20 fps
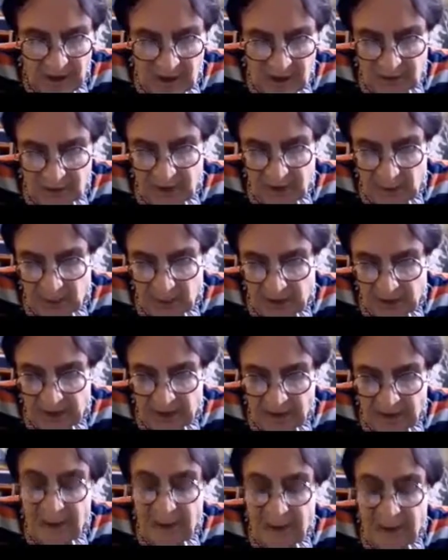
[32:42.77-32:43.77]
of the
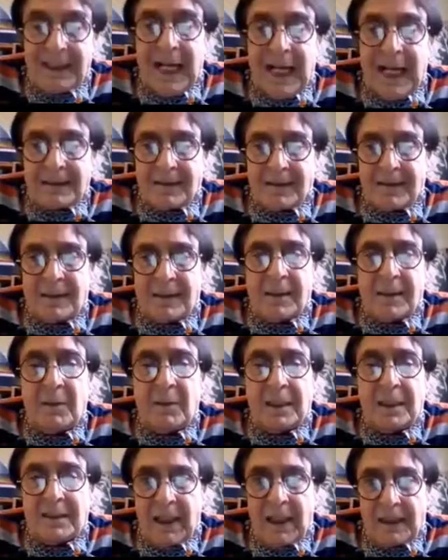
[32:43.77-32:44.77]
plain lack
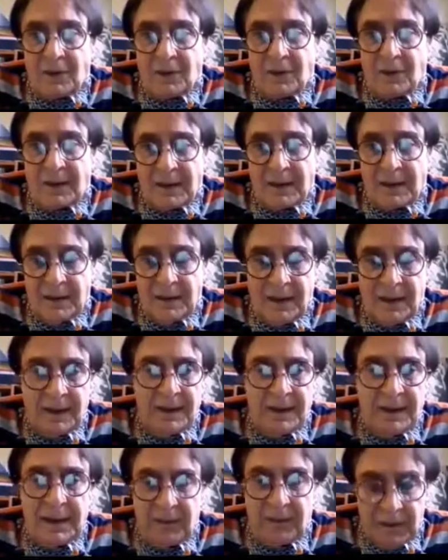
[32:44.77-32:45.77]
settlements, as you see
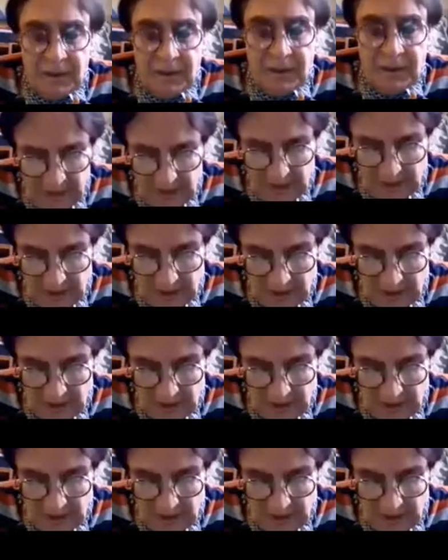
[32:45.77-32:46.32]
here, even